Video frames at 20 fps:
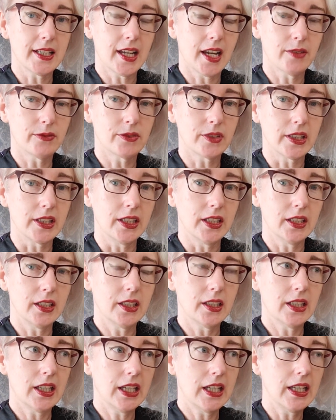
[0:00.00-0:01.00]
every
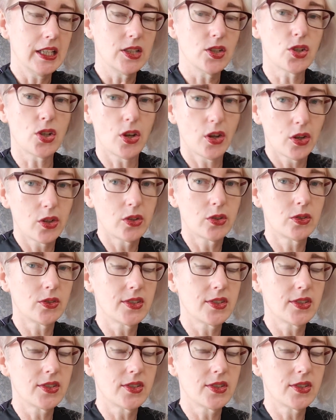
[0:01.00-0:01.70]
internal